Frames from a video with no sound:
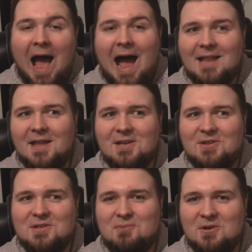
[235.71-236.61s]
I liked
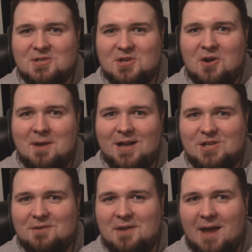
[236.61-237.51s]
this book so
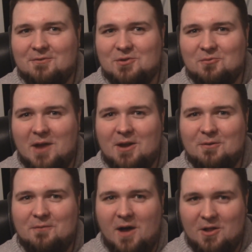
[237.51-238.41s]
much, even after the
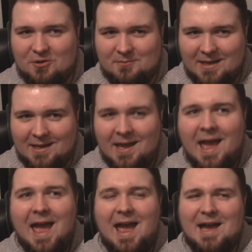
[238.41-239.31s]
writer followed me,
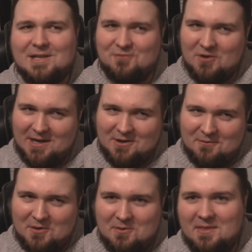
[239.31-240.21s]
asked for an interview,